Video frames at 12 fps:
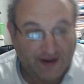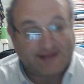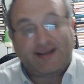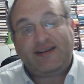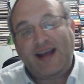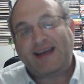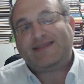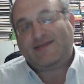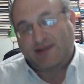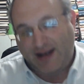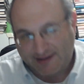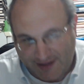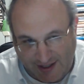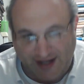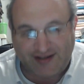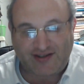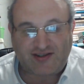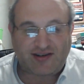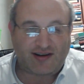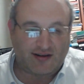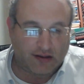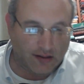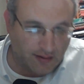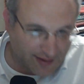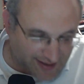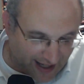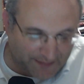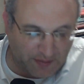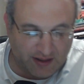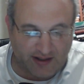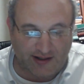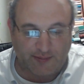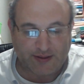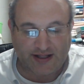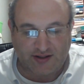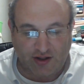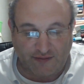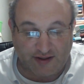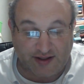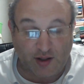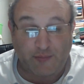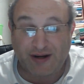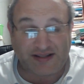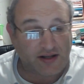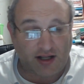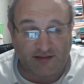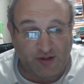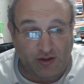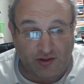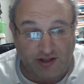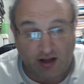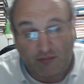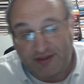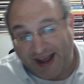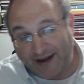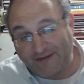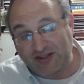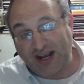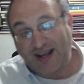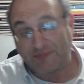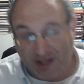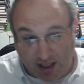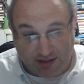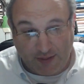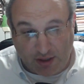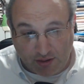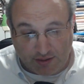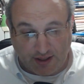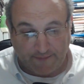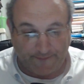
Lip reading: I said, yes, the Chazon, the Steipler, into Piskei Tshuva. So he brings a Noda Beyehudah without even checking up the Noda Beyehudah.